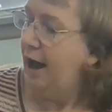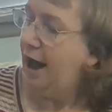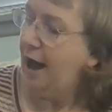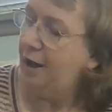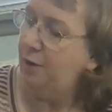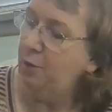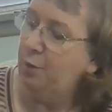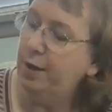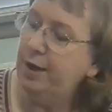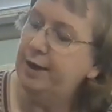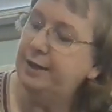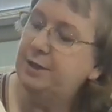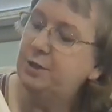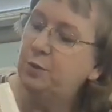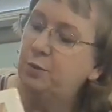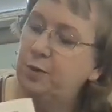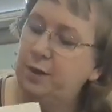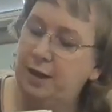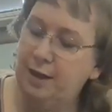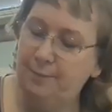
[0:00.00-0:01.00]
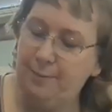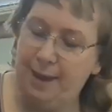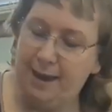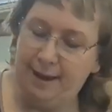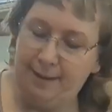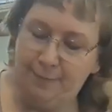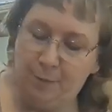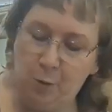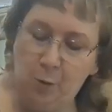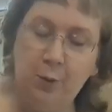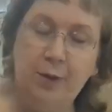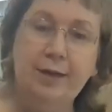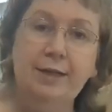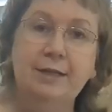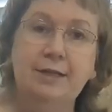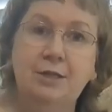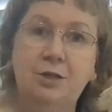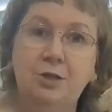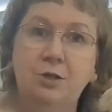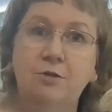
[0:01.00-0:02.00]
I wanted to really make a
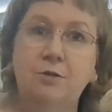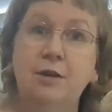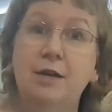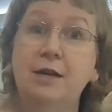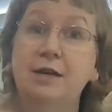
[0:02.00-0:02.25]
point to